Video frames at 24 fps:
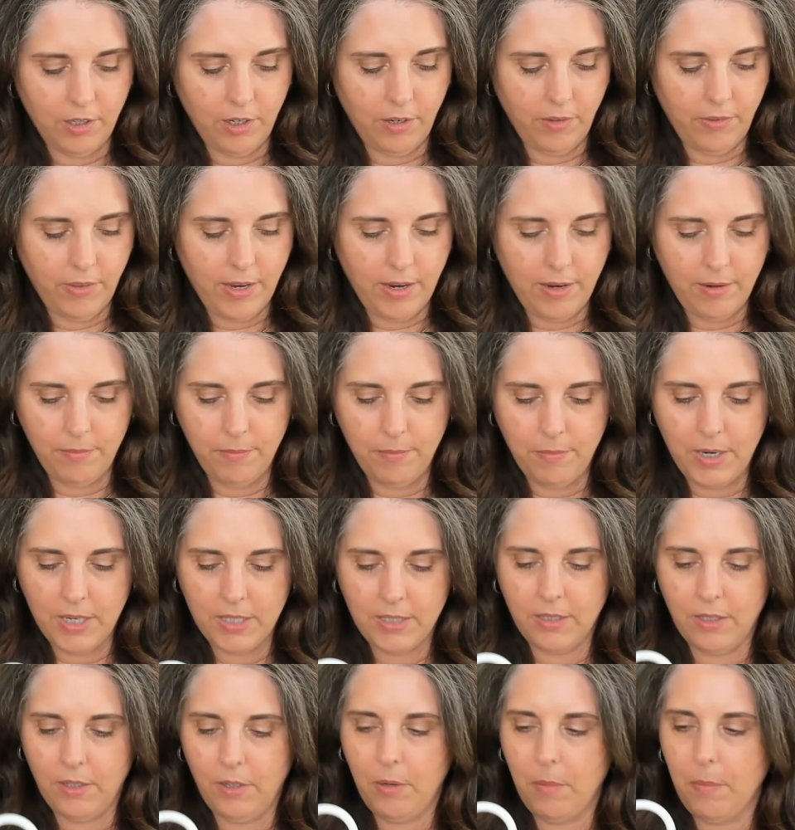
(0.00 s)
that
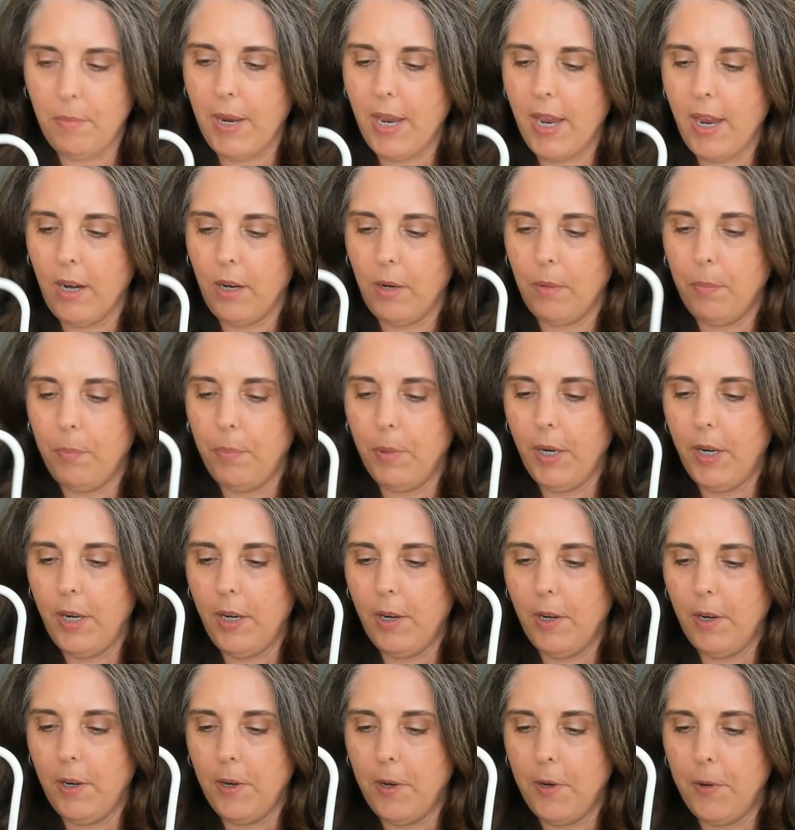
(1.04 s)
mess on the back. But
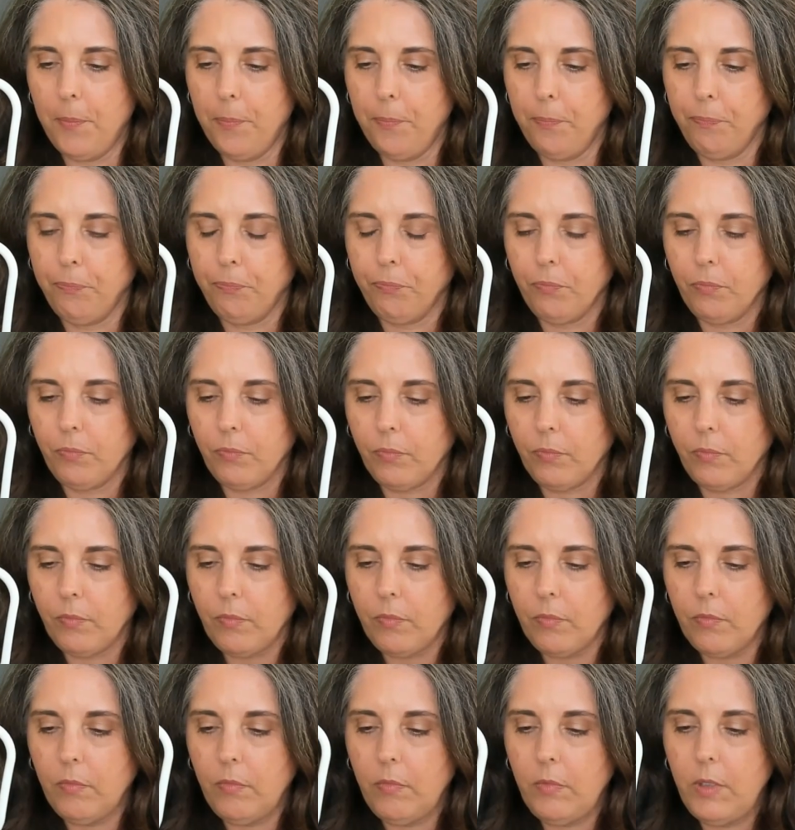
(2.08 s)

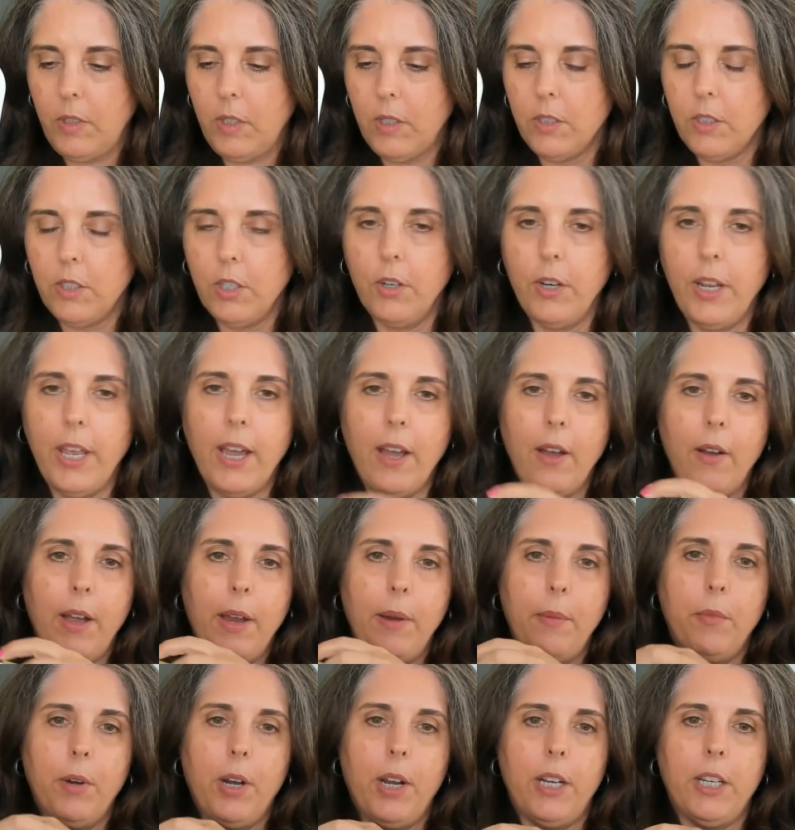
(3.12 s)
so now
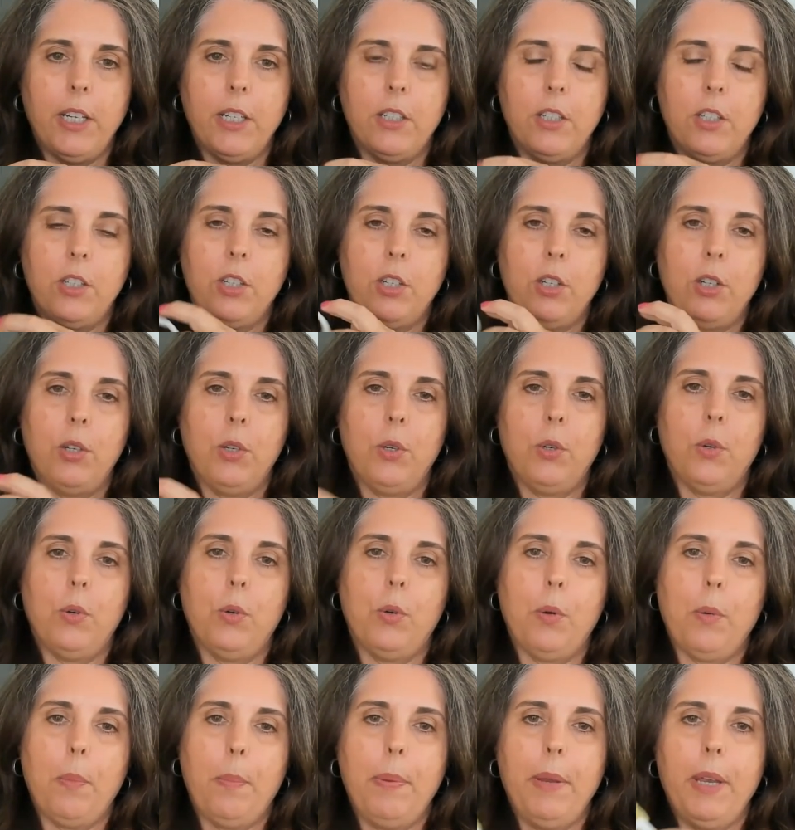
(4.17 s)
I'm ready
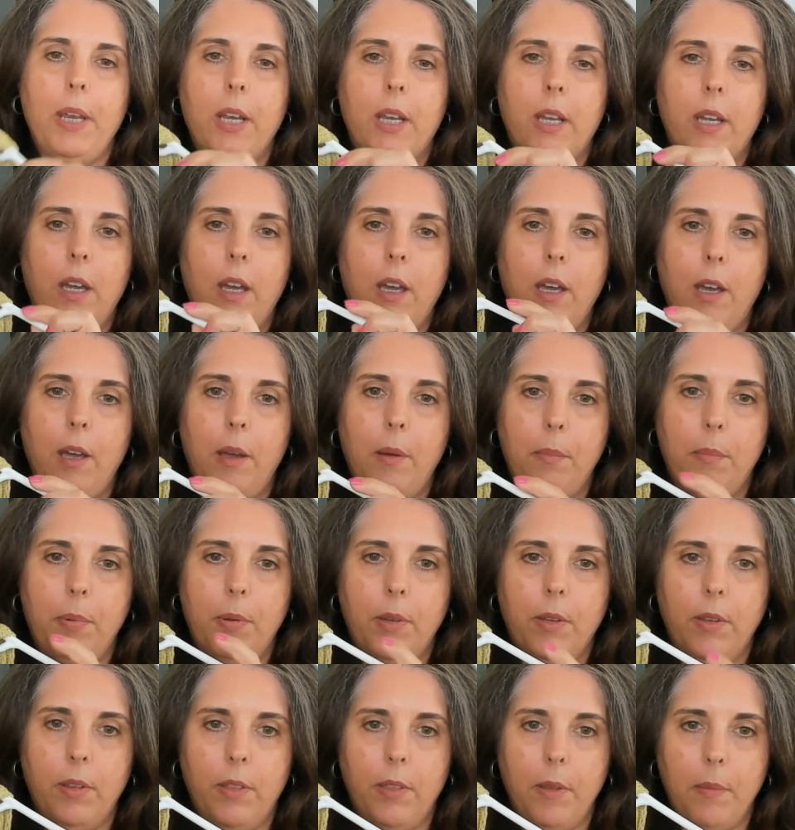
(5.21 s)
to pick up
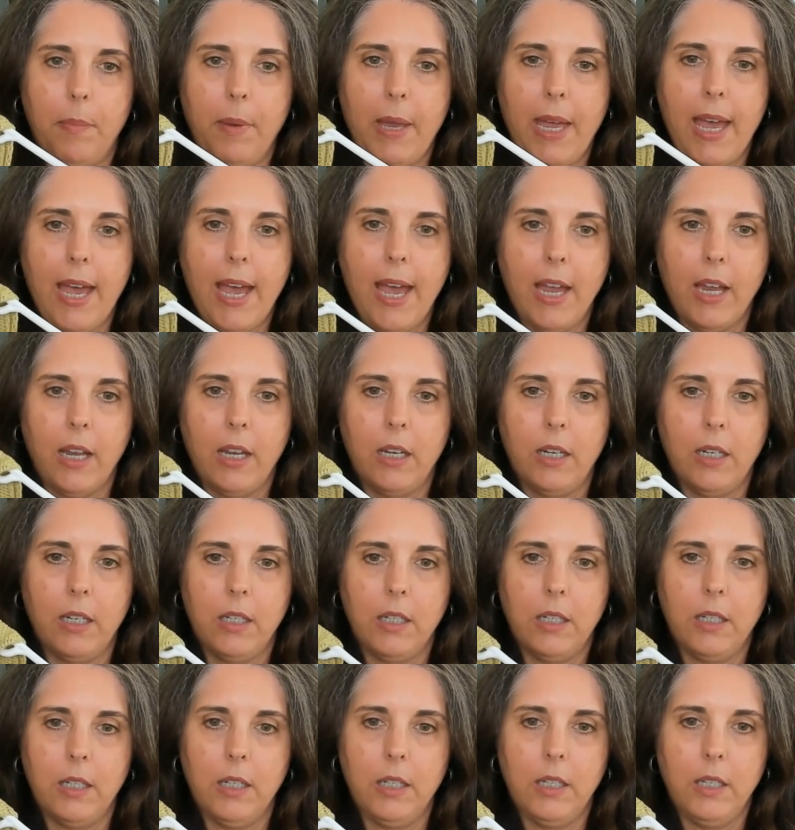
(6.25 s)
the back.
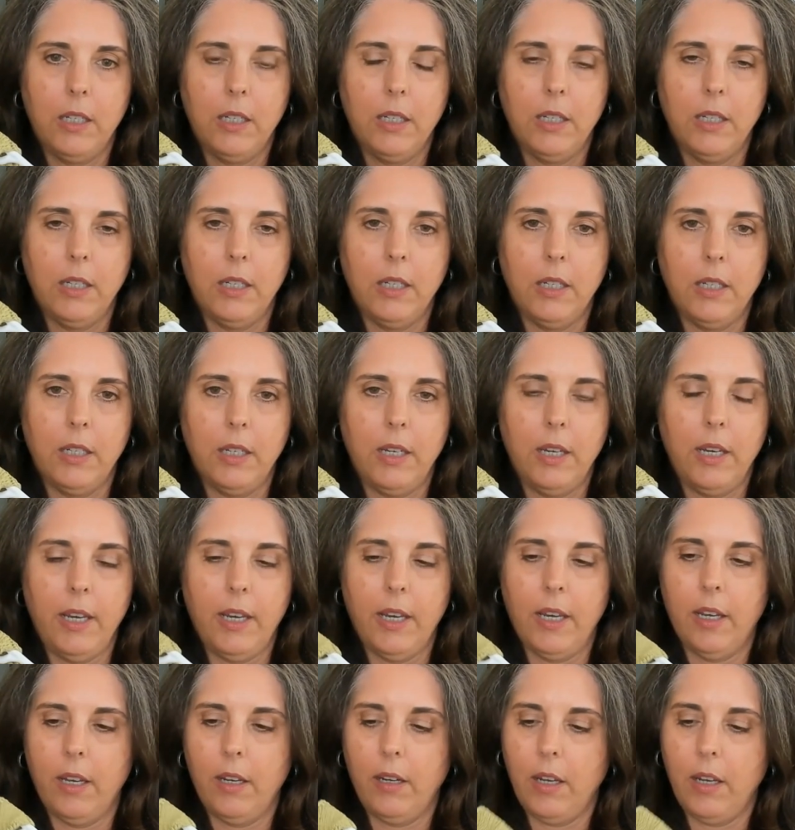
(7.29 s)
And I